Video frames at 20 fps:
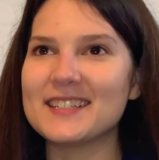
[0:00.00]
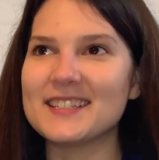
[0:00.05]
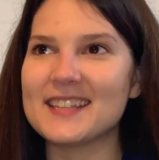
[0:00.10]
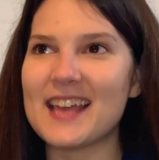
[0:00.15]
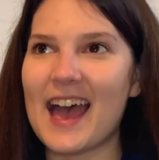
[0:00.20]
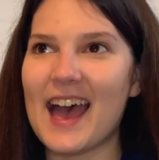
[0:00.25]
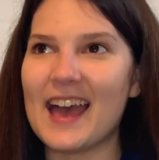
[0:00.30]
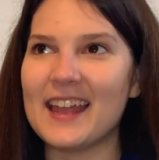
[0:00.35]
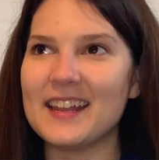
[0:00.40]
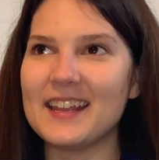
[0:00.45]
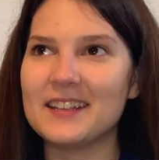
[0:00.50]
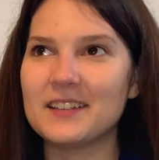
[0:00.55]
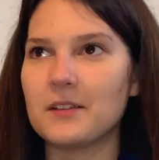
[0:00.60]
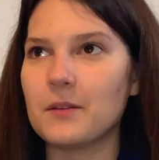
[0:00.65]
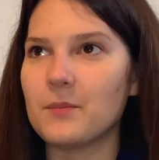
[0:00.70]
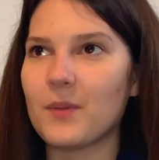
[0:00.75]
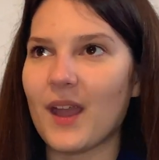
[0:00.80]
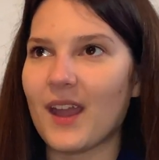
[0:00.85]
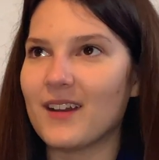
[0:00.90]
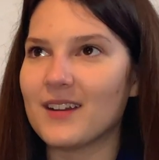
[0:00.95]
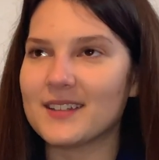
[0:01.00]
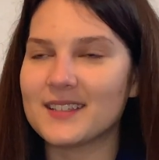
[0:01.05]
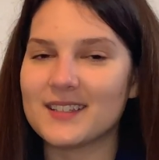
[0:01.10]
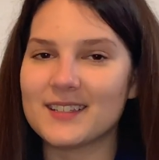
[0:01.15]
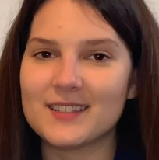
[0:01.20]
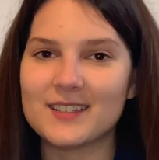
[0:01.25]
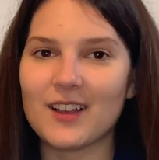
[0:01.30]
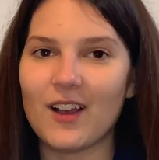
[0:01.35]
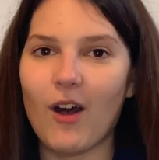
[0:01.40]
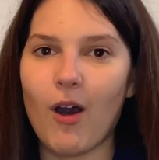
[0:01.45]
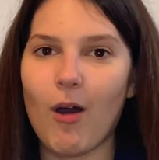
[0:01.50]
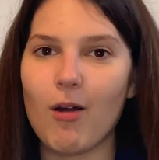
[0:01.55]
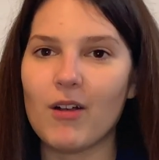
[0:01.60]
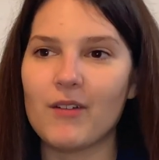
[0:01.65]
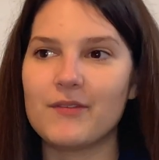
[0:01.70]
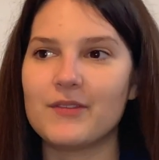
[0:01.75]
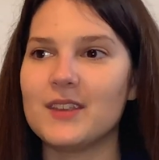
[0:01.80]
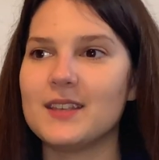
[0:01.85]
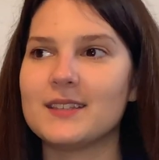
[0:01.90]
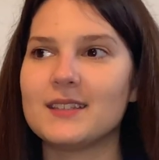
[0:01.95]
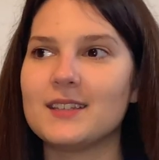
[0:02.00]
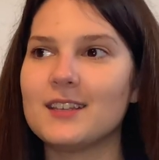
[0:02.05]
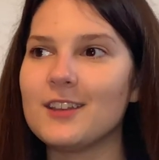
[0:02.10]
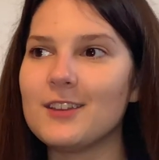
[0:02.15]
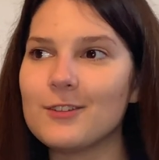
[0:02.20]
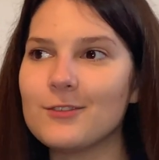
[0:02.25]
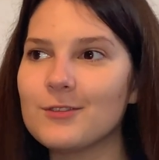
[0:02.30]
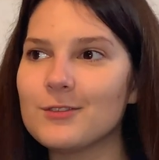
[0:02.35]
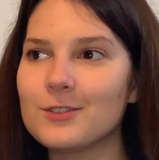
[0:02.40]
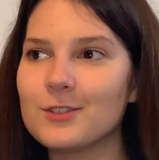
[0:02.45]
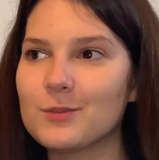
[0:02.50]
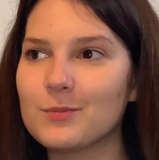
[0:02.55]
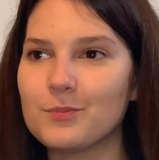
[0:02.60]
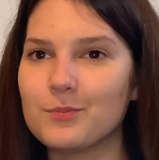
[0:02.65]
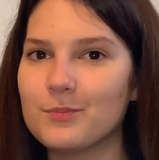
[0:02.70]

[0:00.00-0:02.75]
that in comparison to all of these huge